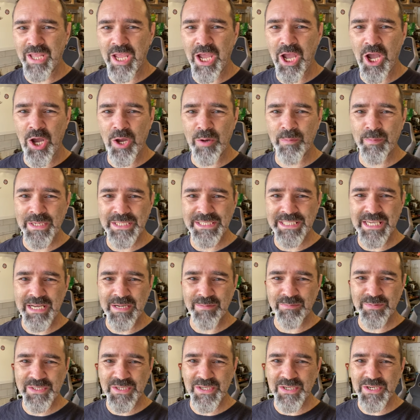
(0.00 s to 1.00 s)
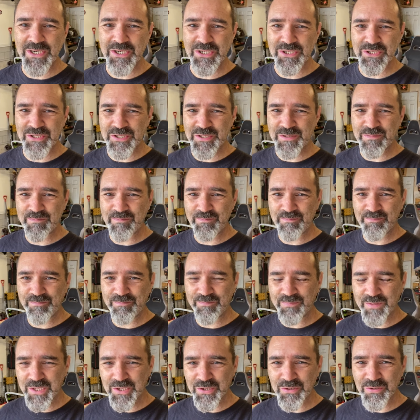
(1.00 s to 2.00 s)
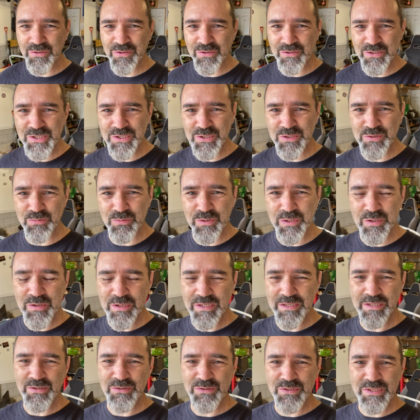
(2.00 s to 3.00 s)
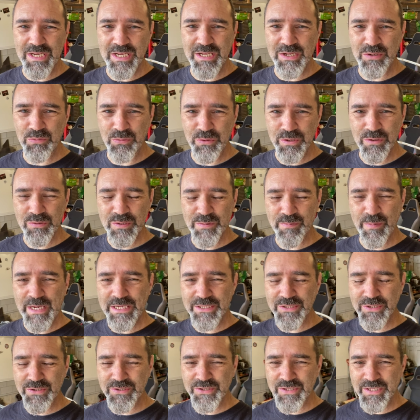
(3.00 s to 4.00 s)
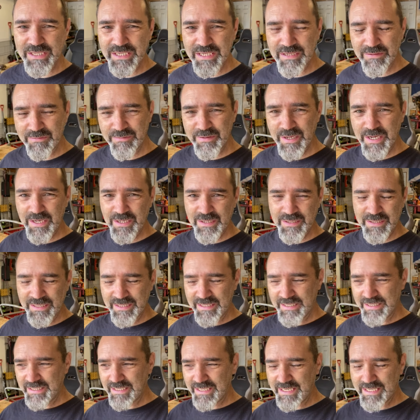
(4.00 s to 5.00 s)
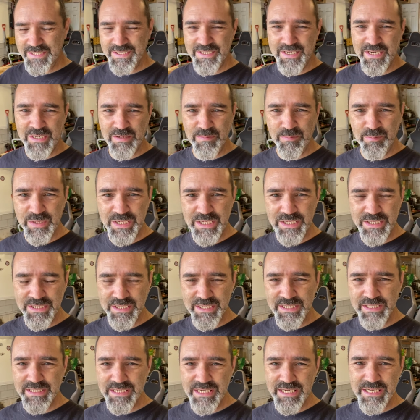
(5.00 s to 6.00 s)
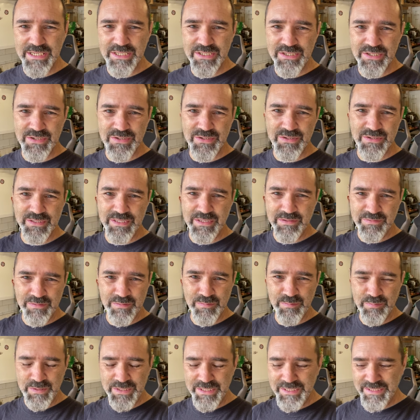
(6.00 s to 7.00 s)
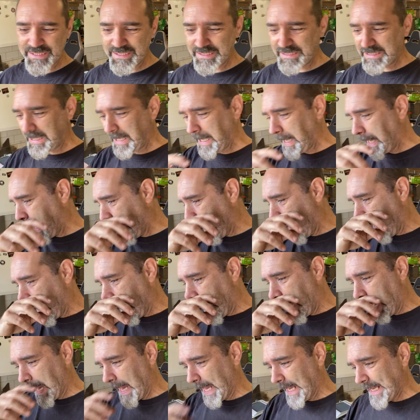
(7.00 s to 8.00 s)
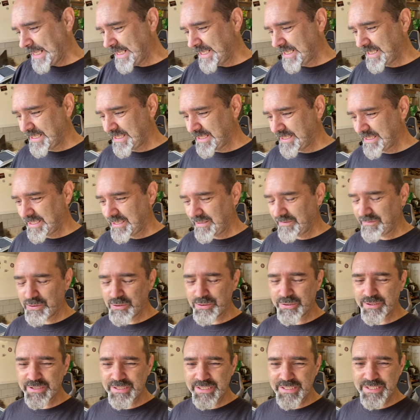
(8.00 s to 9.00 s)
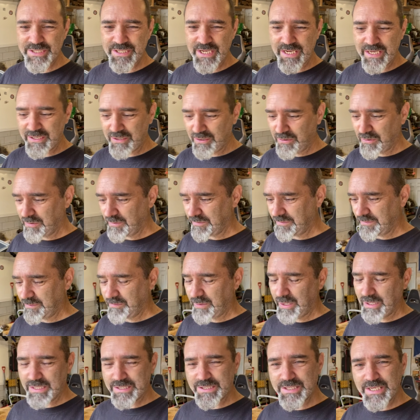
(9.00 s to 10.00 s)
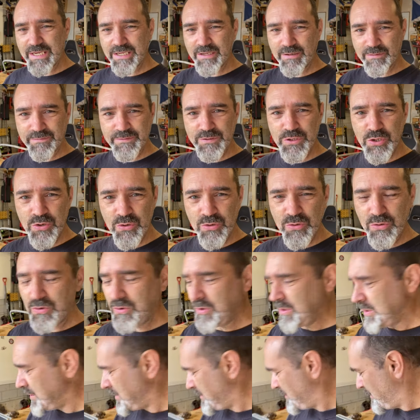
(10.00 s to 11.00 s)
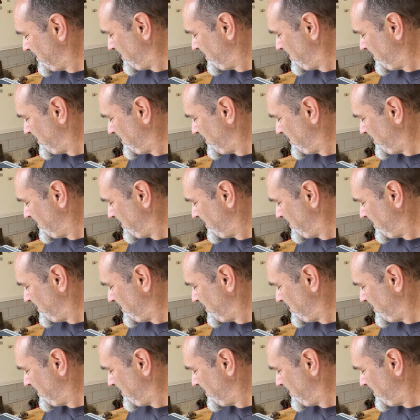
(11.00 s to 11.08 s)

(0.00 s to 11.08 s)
Hub adapters. You know those wheel spacers that convert a certain PCD to a different PCD? I've ordered a set of two